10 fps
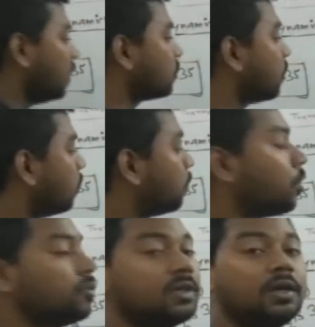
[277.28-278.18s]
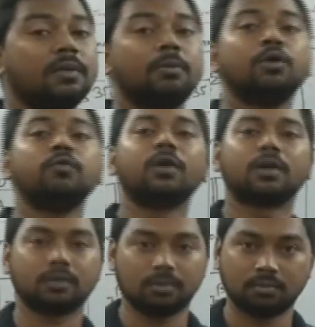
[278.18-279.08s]
is going to produce certain amount of
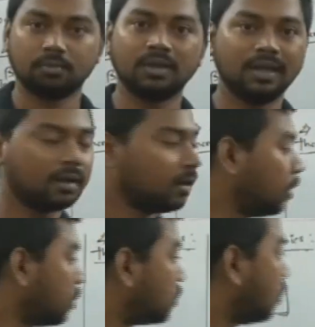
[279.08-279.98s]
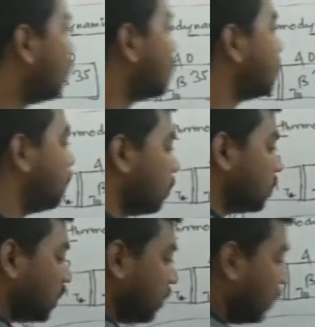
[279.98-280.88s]
work. Clear? So
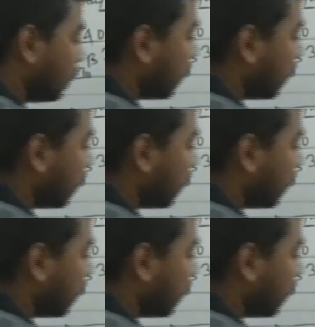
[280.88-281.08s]
suppose you